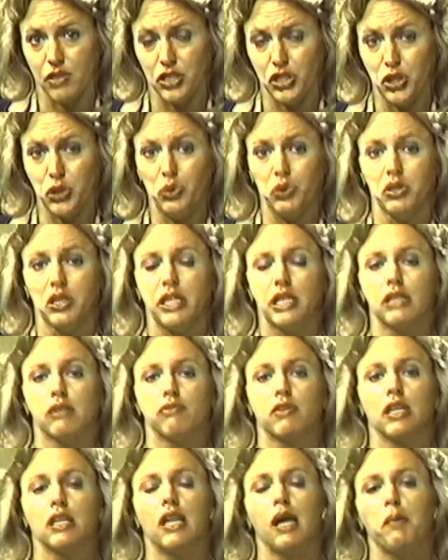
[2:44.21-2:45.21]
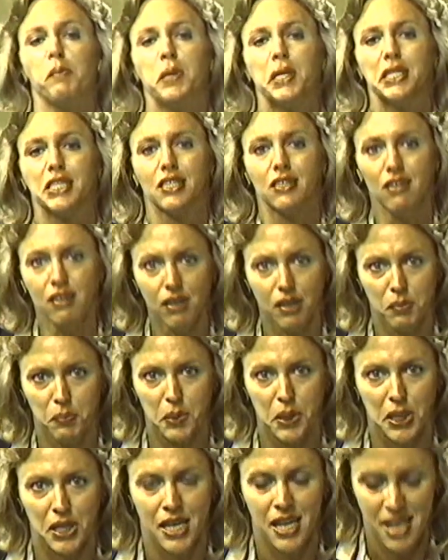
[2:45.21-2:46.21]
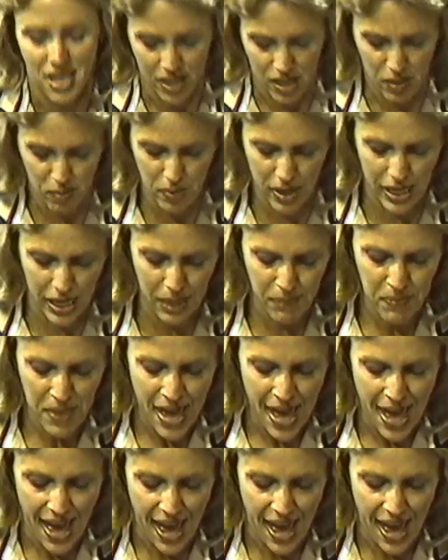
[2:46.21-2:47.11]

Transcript: the Junior League of Columbia's Cookbook Committee.